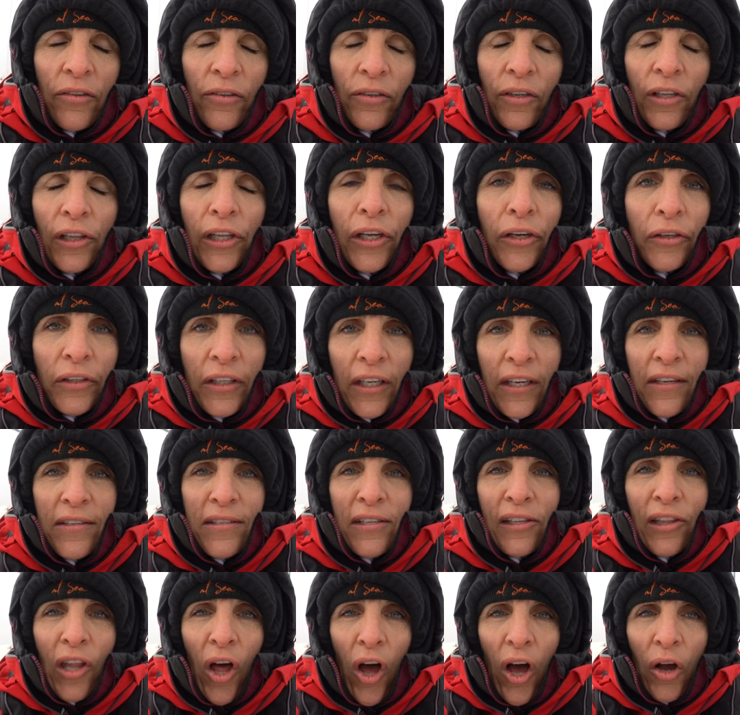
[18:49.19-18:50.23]
There clearly
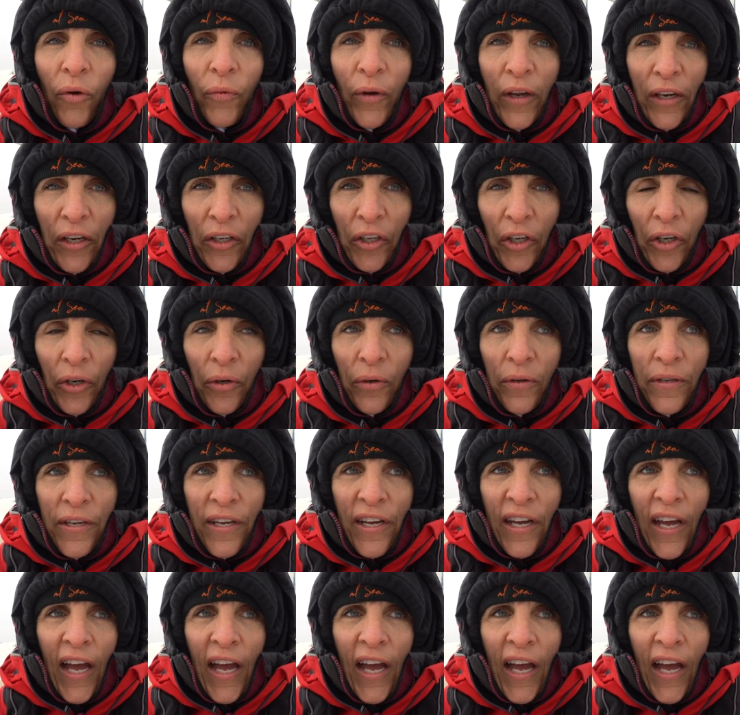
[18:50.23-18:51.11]
is a long way to go.